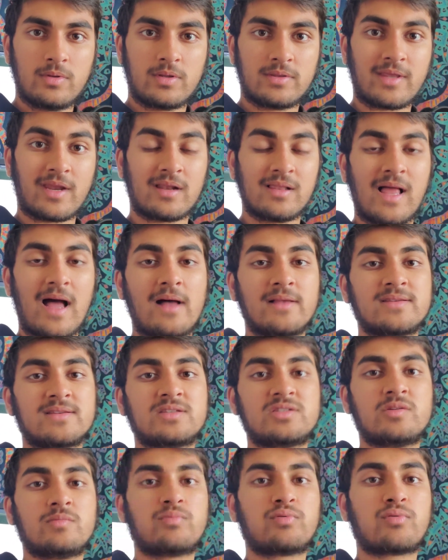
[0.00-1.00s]
that allows
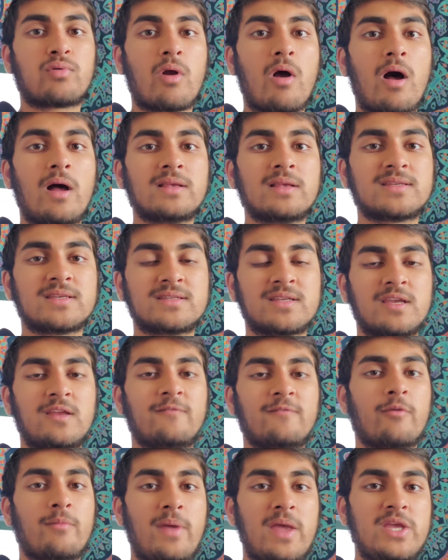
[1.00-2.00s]
us to process
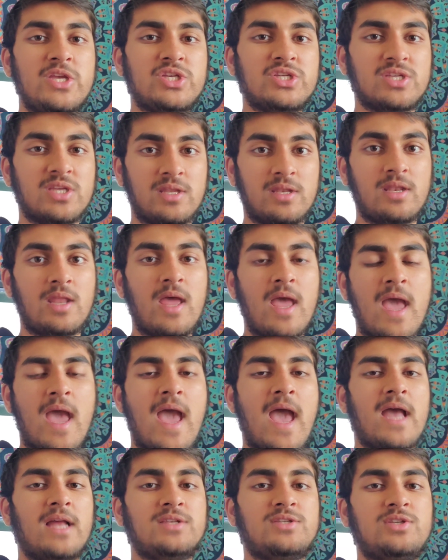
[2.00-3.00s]
information
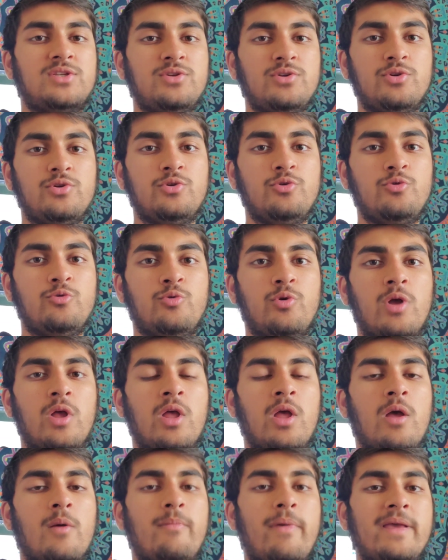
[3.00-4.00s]
and to
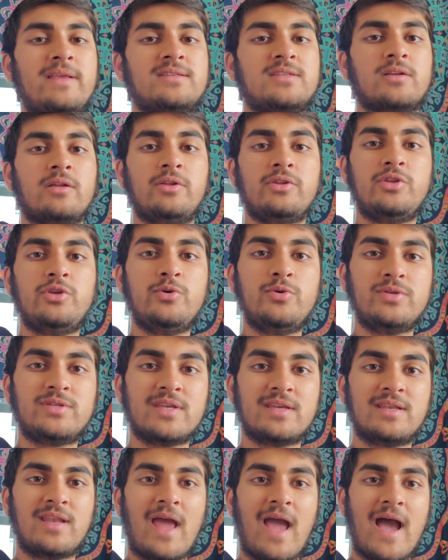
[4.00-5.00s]
basically use
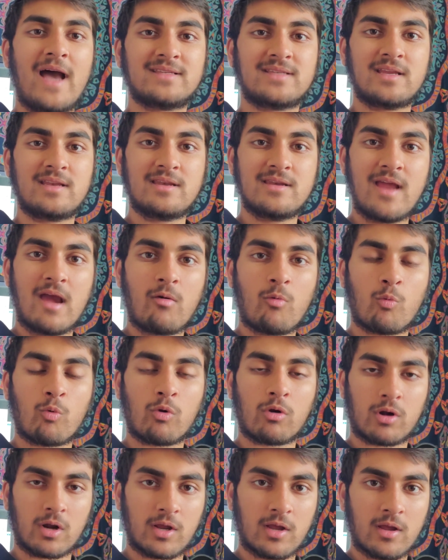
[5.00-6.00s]
it as a
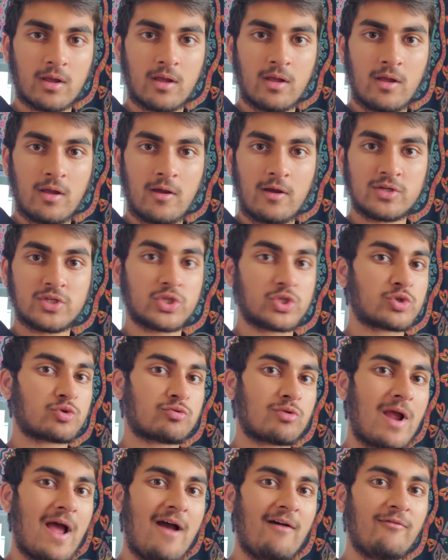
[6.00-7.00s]
network to
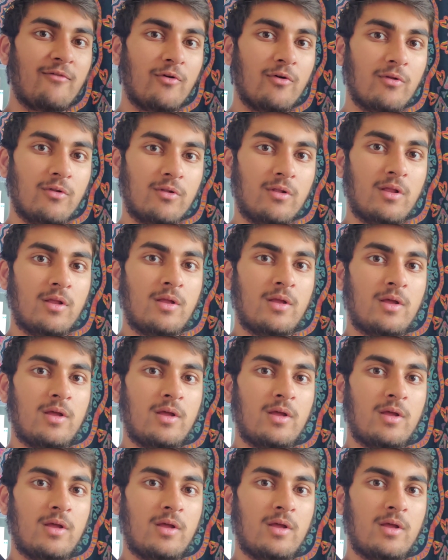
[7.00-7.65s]
travel